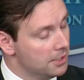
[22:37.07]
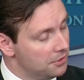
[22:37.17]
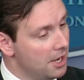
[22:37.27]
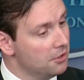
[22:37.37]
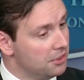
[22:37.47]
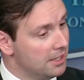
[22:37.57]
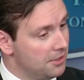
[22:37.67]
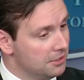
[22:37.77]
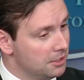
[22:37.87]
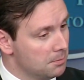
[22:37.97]
Now, the other thing I
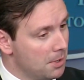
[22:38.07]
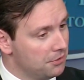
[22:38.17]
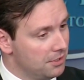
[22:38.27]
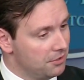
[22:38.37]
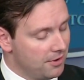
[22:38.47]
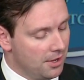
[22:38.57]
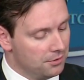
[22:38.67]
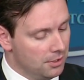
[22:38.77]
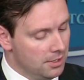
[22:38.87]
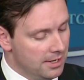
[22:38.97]
think that the president has
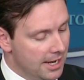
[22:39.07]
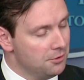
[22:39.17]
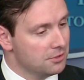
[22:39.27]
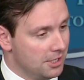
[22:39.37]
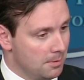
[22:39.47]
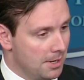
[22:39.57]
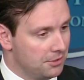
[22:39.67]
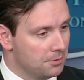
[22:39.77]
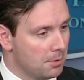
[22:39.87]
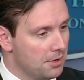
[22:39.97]
found interesting about
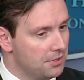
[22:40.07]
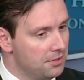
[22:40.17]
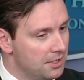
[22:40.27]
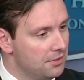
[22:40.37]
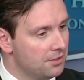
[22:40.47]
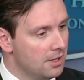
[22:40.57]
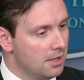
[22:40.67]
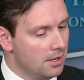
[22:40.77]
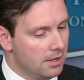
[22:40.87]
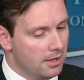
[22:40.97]
this process is
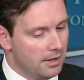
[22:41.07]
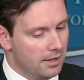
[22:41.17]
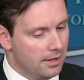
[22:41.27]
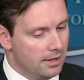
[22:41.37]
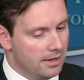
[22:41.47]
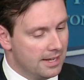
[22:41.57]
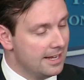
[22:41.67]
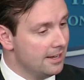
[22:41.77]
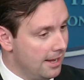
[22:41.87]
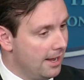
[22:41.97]

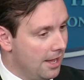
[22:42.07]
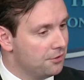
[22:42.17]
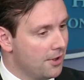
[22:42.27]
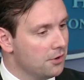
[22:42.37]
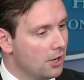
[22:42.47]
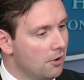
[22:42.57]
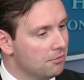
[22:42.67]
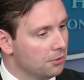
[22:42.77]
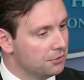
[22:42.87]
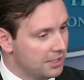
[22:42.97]
he has found it
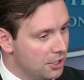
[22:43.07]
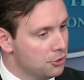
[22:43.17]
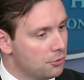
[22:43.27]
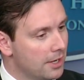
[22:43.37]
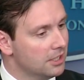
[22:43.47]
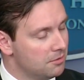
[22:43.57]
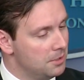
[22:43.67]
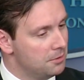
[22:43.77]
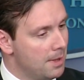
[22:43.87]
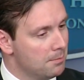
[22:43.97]
helpful to hear directly from
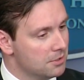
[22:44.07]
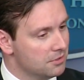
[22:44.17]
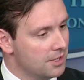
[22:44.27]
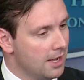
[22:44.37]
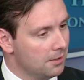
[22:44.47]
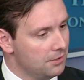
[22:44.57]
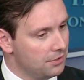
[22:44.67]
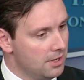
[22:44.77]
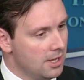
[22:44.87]
these members of Congress